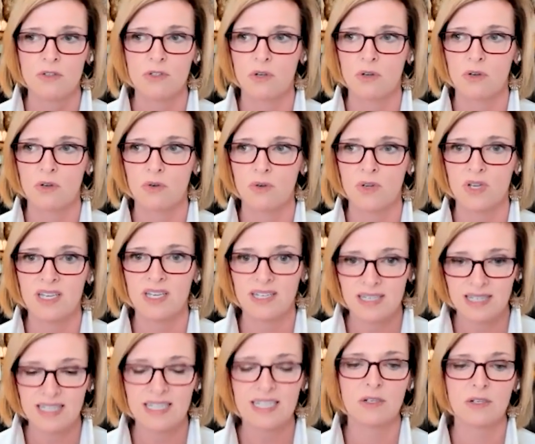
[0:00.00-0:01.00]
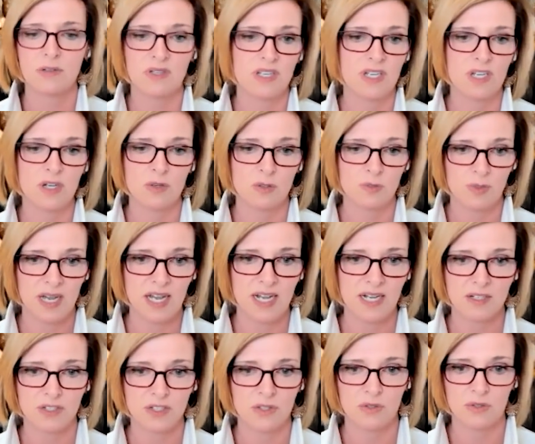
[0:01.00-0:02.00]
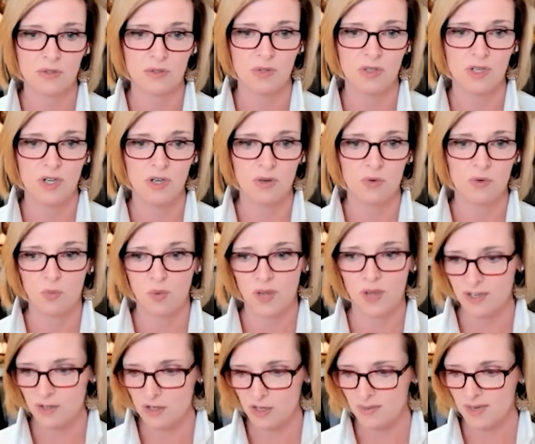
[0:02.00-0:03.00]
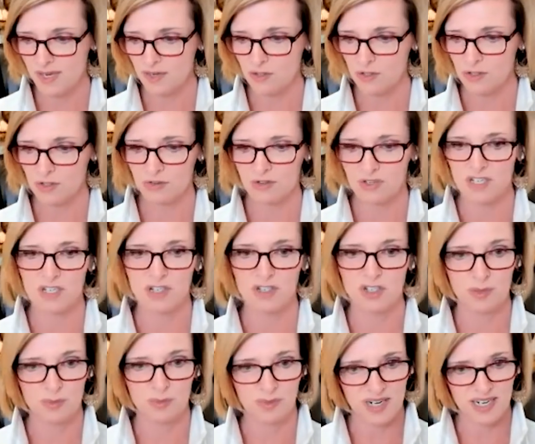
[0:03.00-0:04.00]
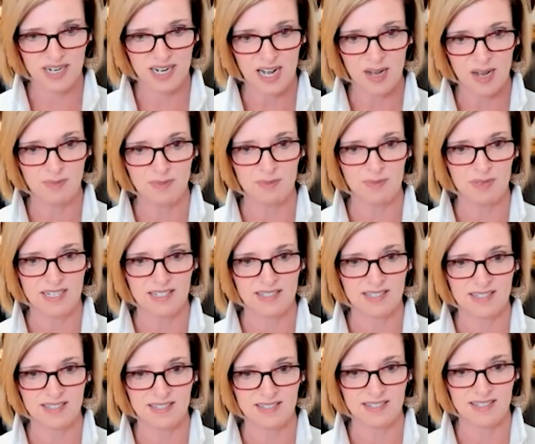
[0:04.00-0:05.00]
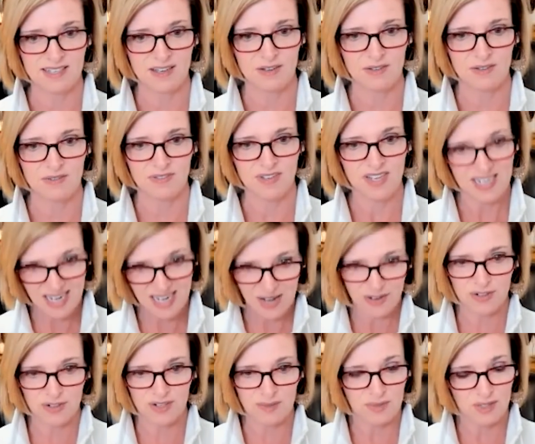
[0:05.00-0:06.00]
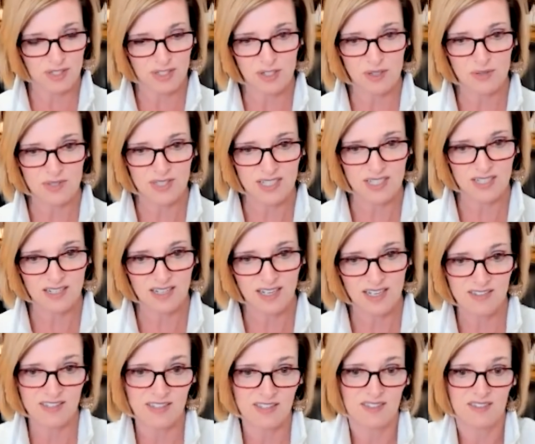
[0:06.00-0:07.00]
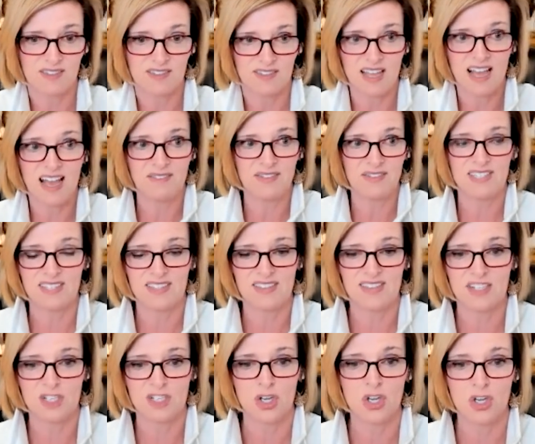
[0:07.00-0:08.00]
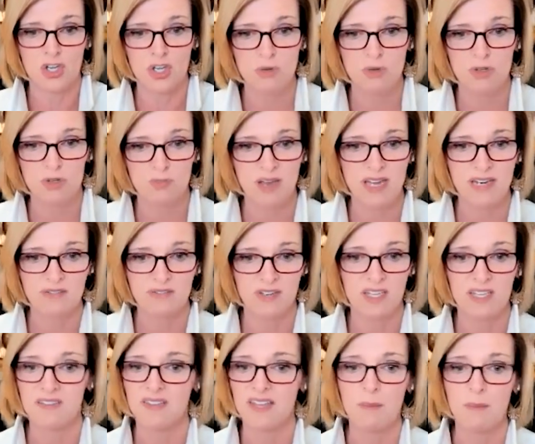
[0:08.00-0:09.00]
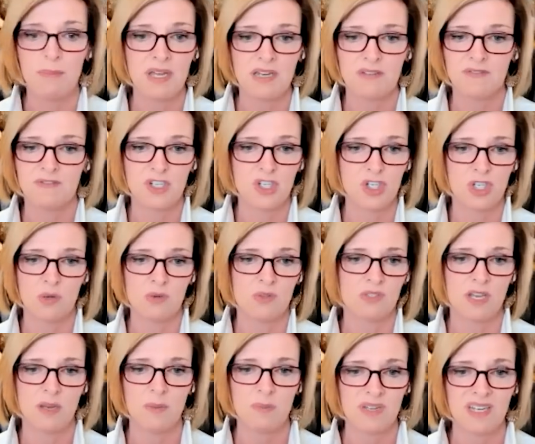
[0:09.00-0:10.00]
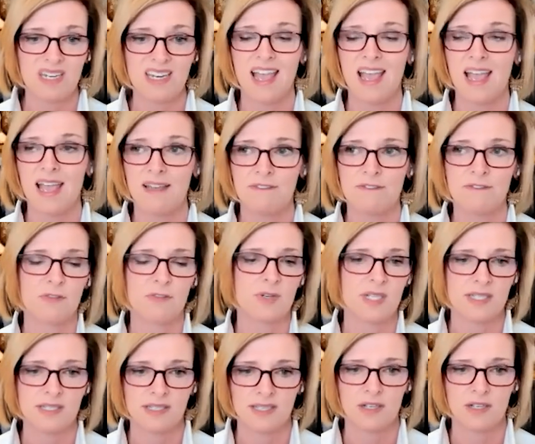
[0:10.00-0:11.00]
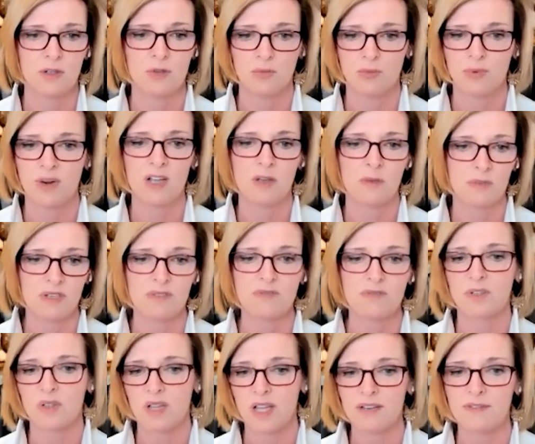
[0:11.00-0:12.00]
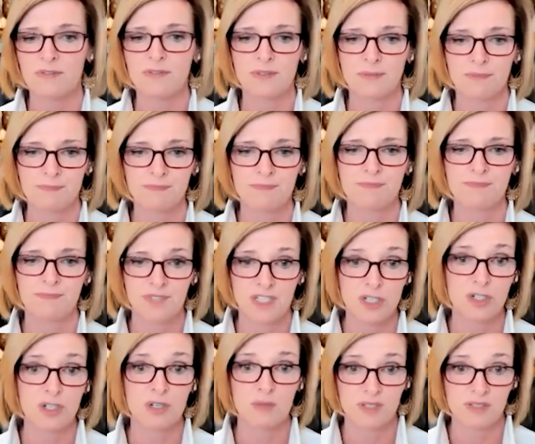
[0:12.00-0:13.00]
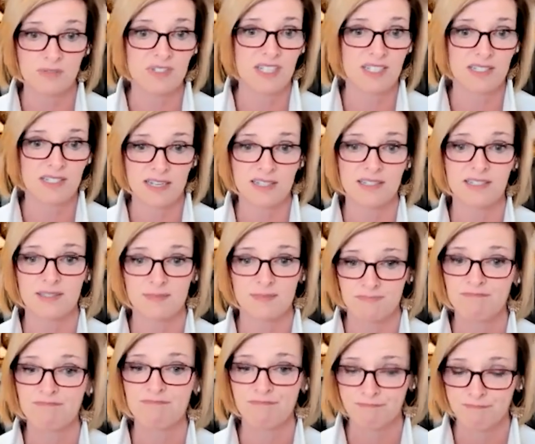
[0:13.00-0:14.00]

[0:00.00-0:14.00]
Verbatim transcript: So it literally goes back to, when you come out of the screen, your brain optimizes itself, and now you're able to use it. And then obviously that's a huge benefit, and that benefit shows up in every single realm of your life in terms of success.